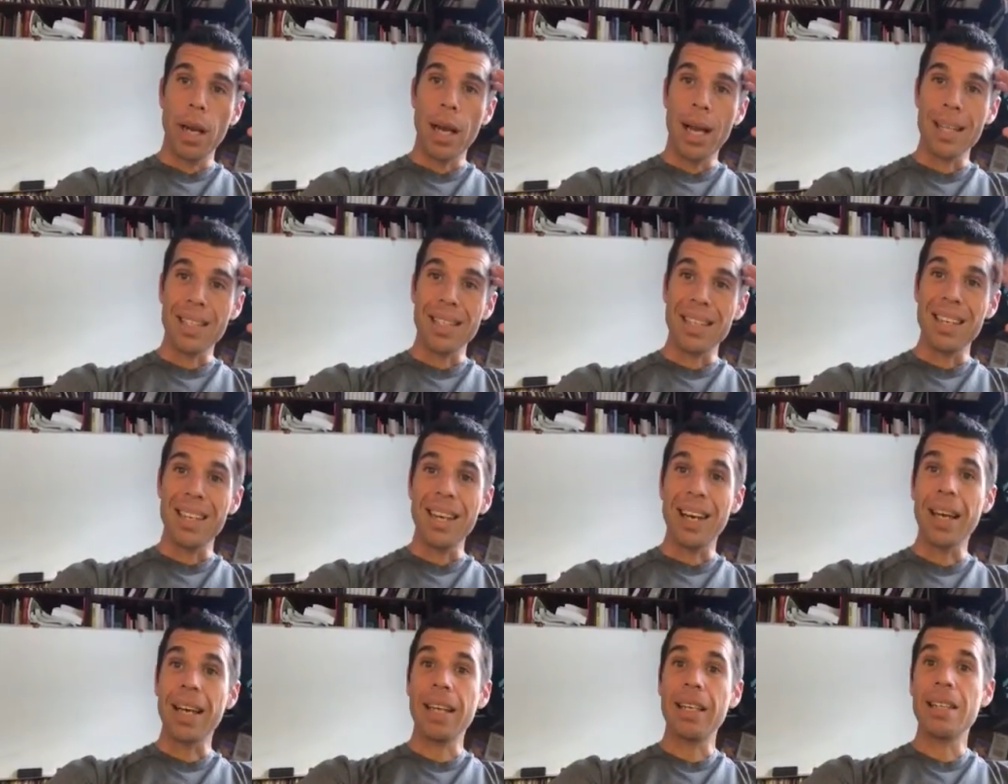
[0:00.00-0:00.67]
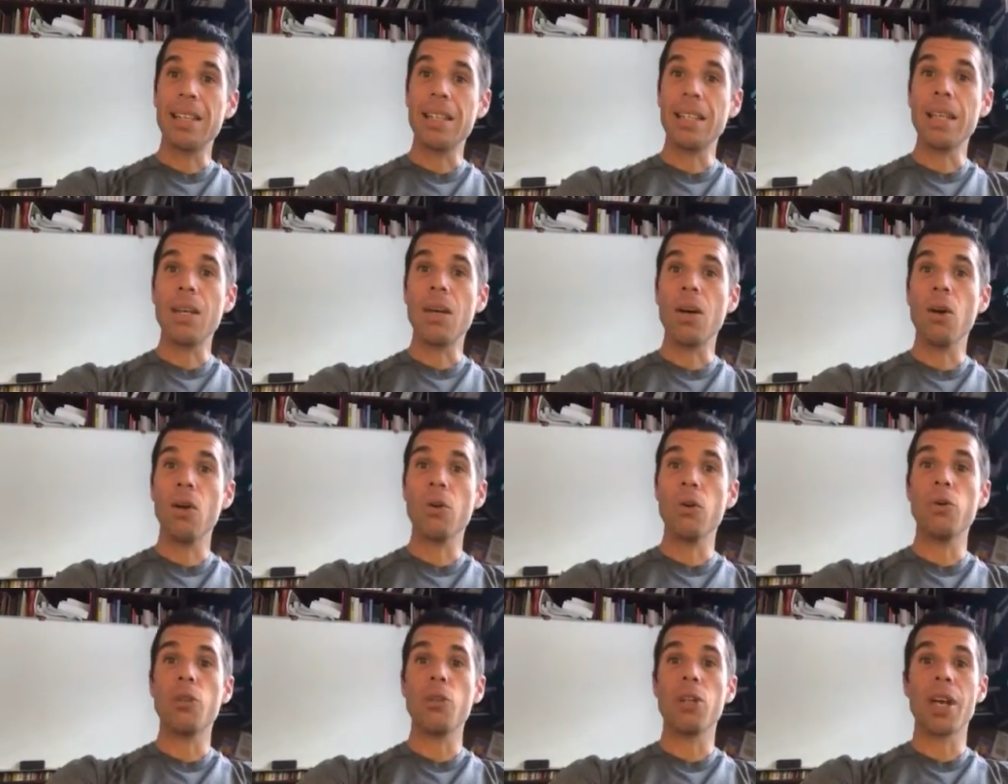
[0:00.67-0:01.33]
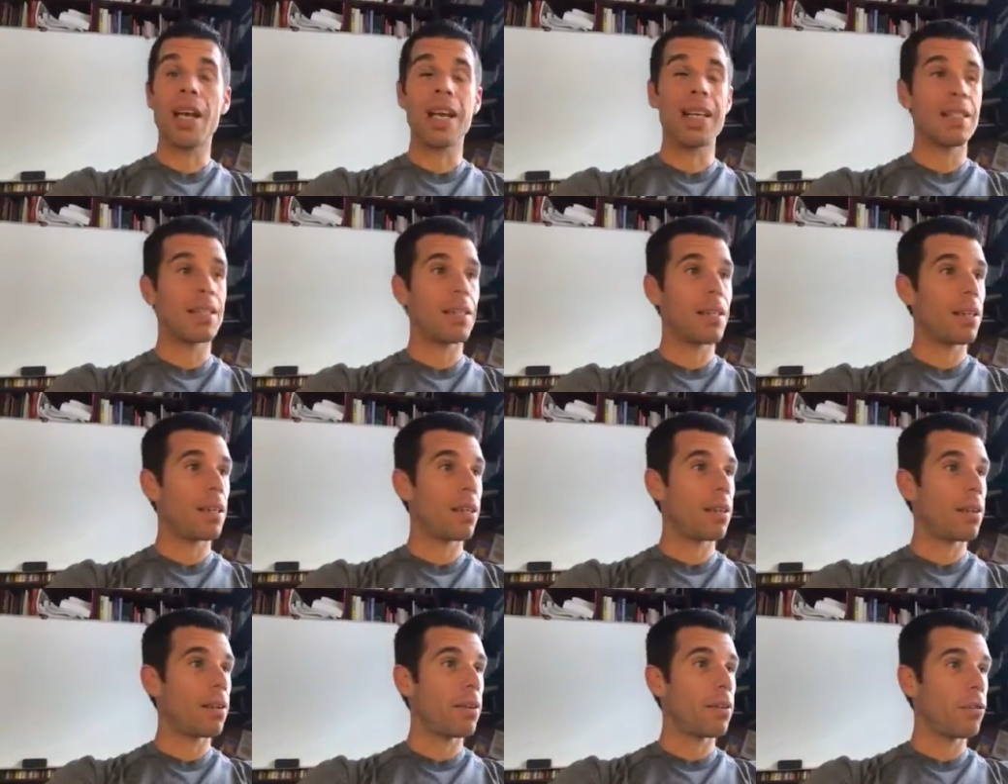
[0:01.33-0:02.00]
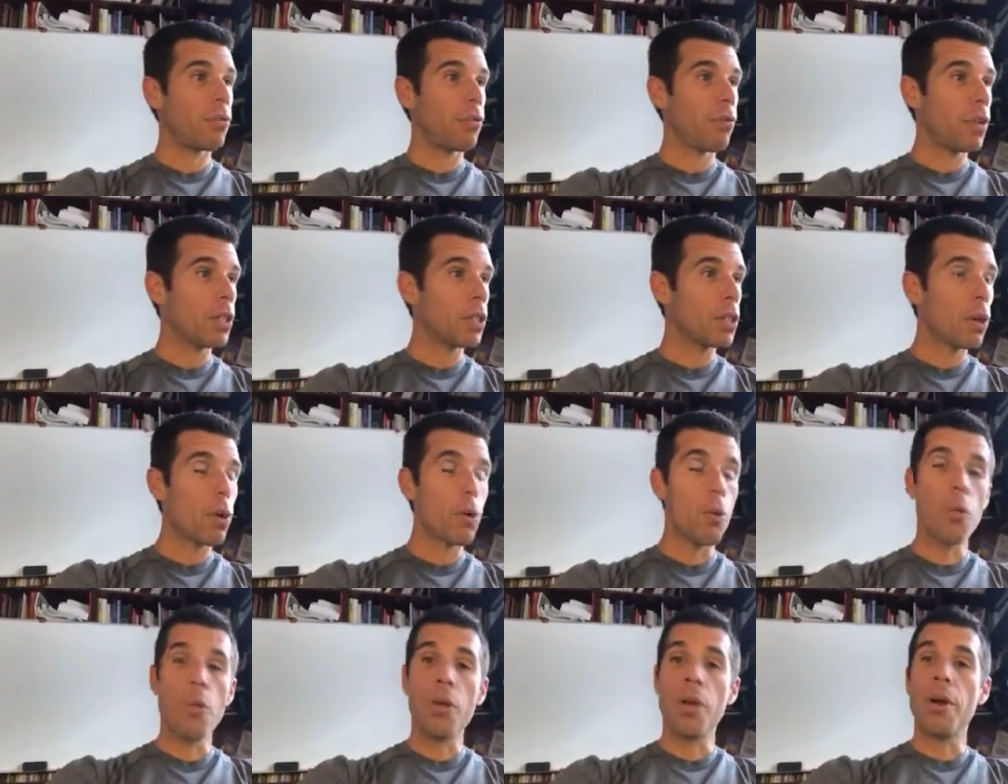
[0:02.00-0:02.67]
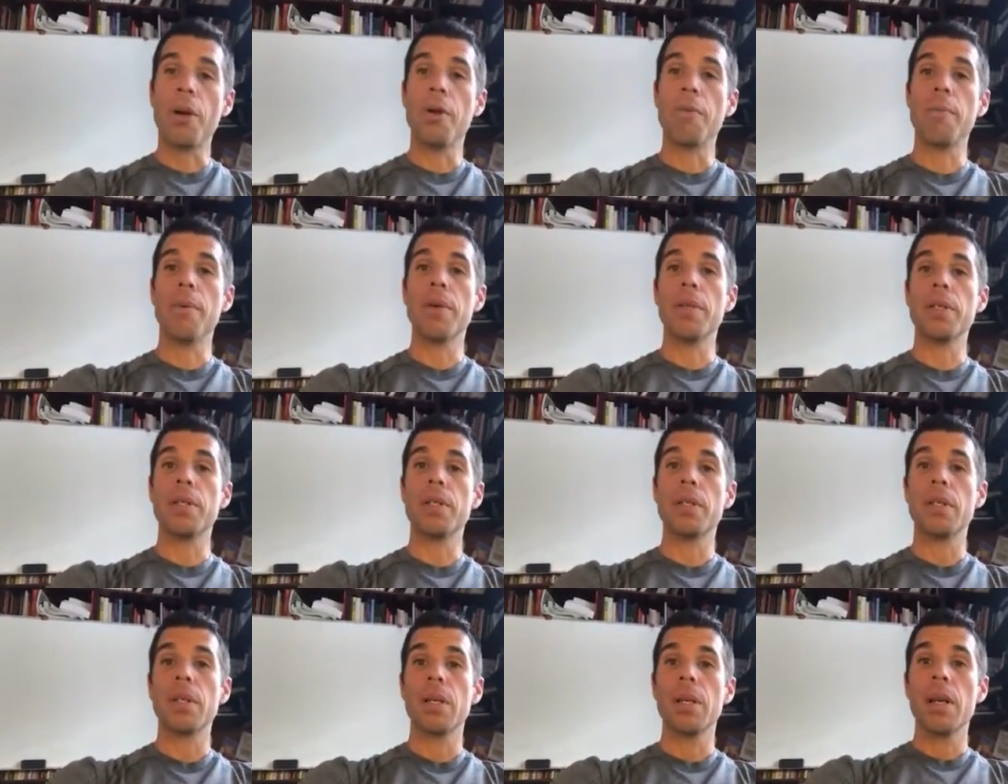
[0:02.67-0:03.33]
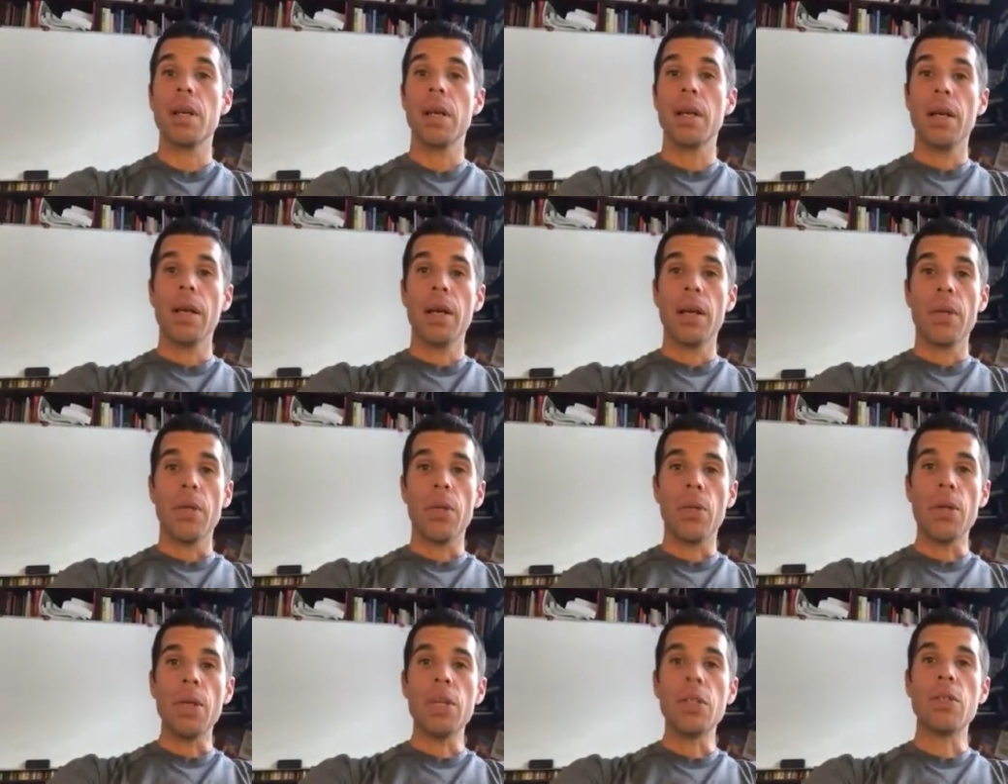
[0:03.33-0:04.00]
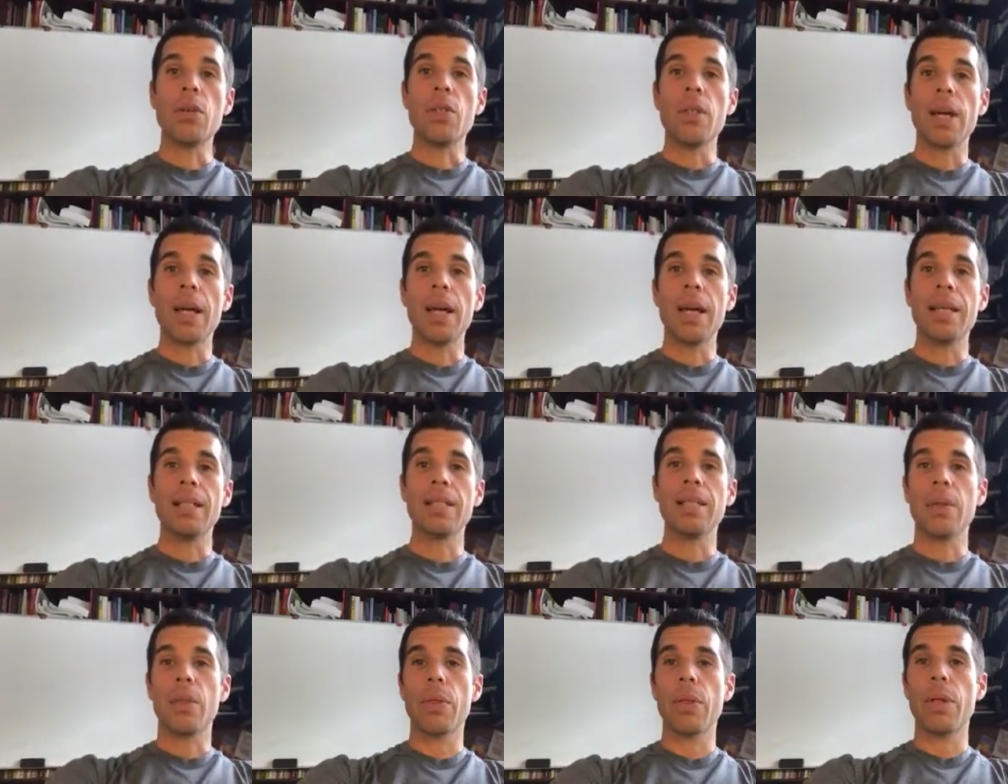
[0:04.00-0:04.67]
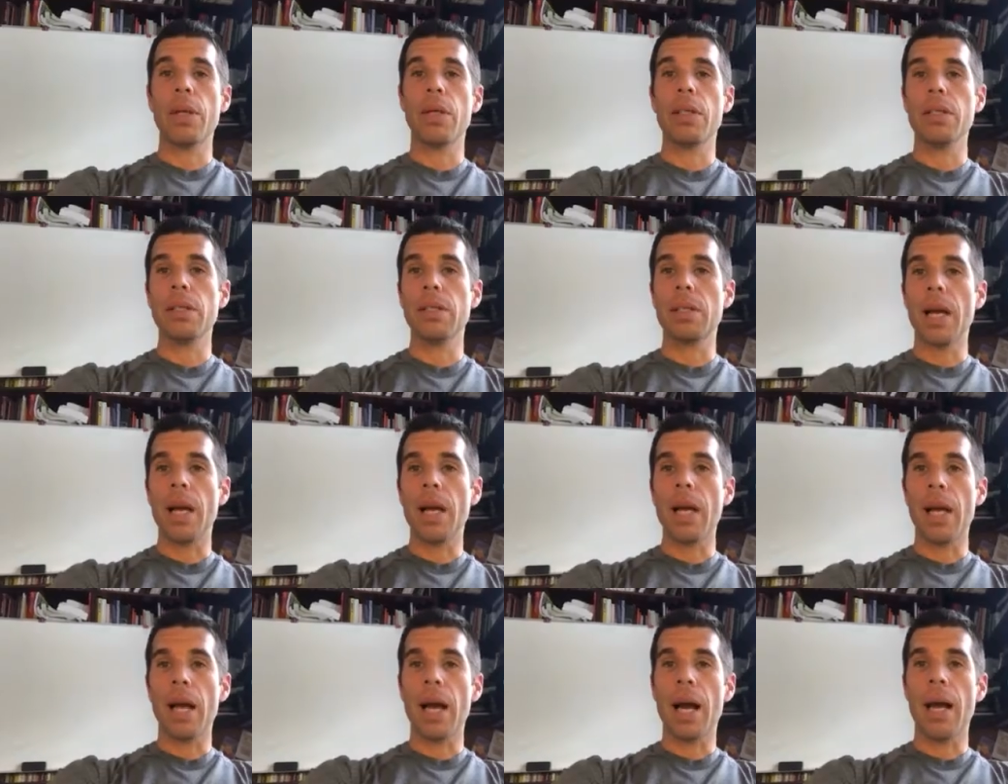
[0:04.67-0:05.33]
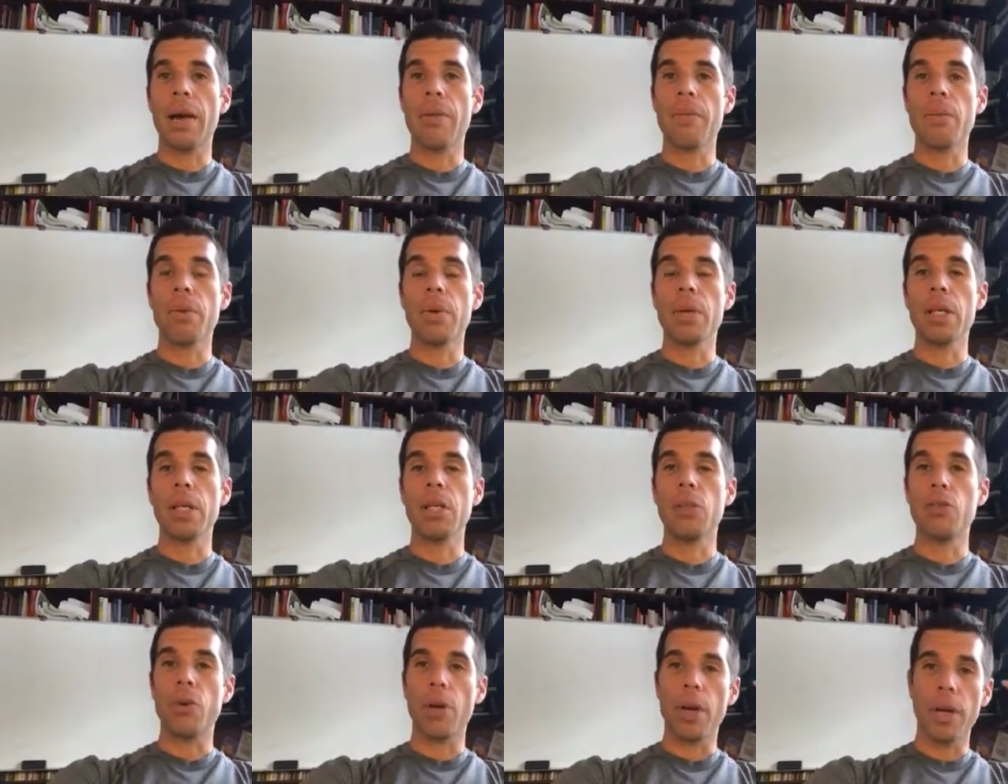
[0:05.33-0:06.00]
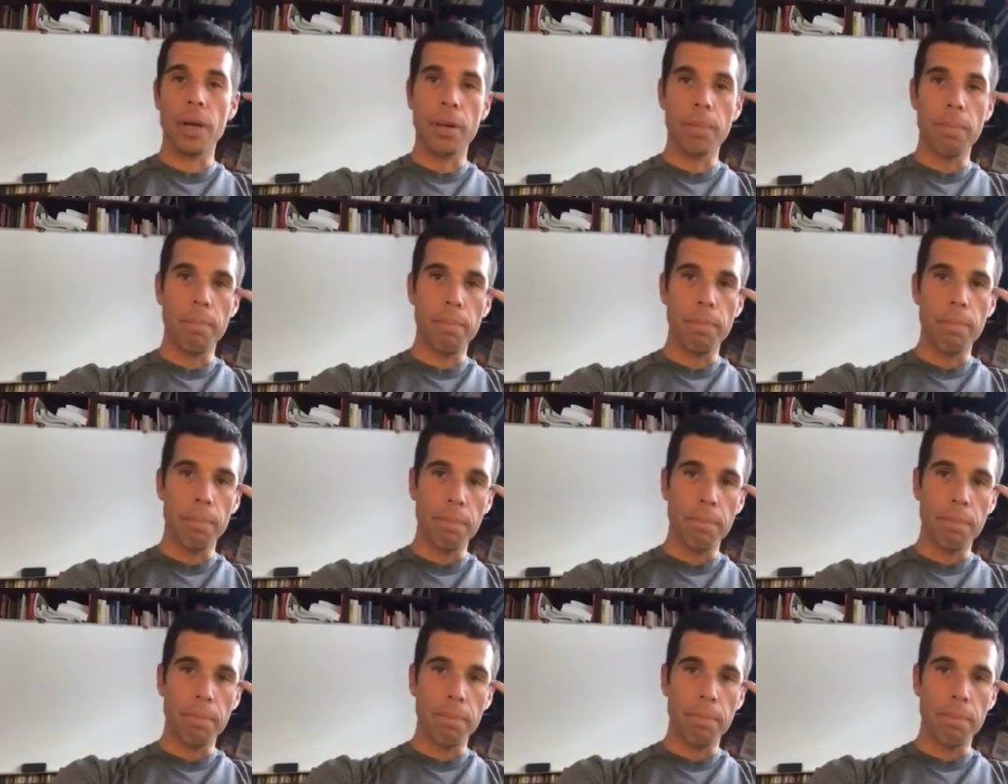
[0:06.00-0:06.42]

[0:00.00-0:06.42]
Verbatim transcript: As a legacy coach, as a physical therapist, these are the kinds of things that I really try to,